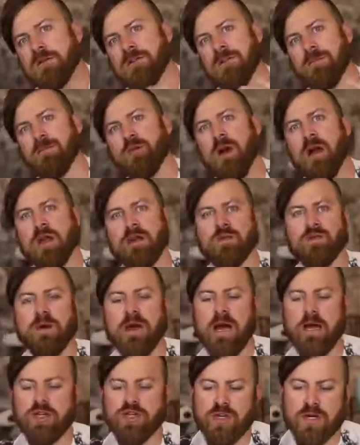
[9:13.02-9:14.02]
So the product we're
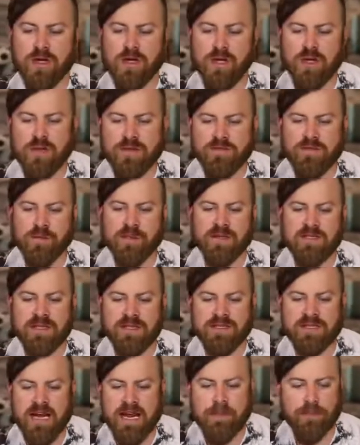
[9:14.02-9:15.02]
actually going to use for this
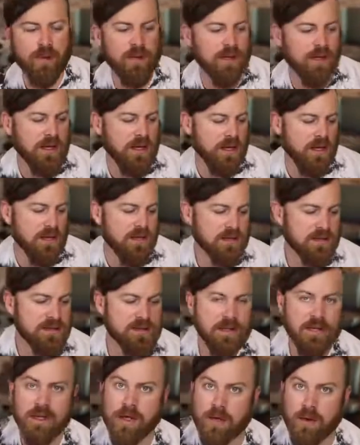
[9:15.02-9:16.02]
example
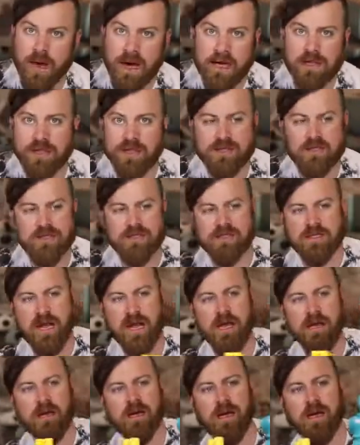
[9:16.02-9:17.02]
is, I just
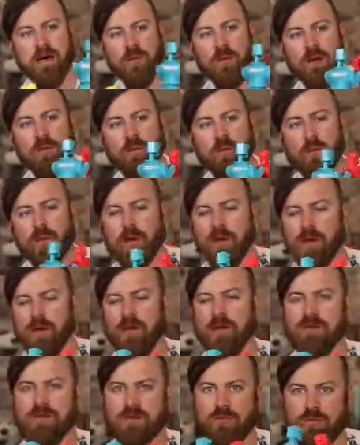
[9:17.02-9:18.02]
decided on a whim, we're going to
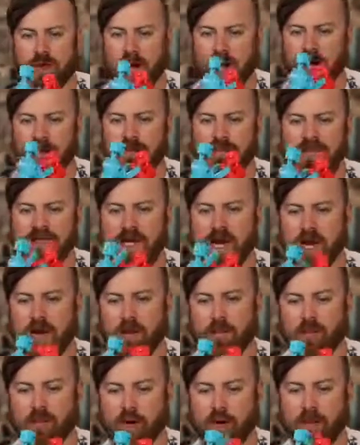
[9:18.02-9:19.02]
use the Rock'em
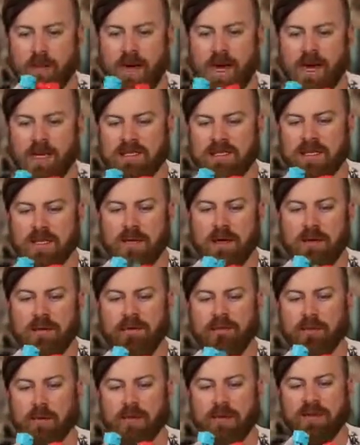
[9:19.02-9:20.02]
Sock'em robots
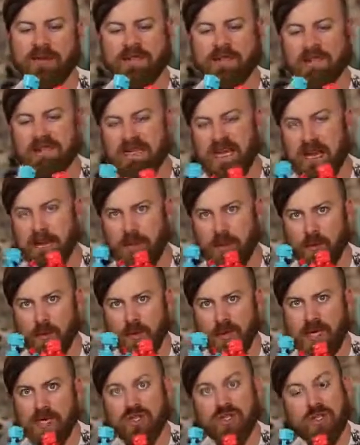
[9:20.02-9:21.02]
for this example,
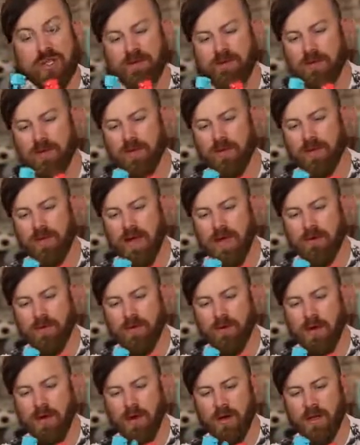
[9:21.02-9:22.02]
which, if you're not
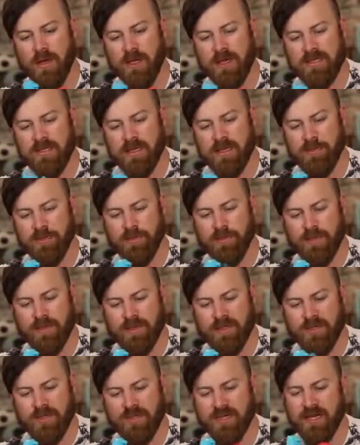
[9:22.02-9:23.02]
recalling, it's
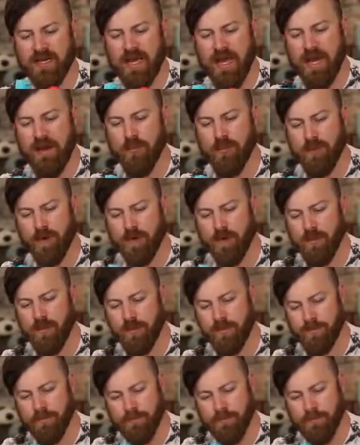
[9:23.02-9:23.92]
just a game where you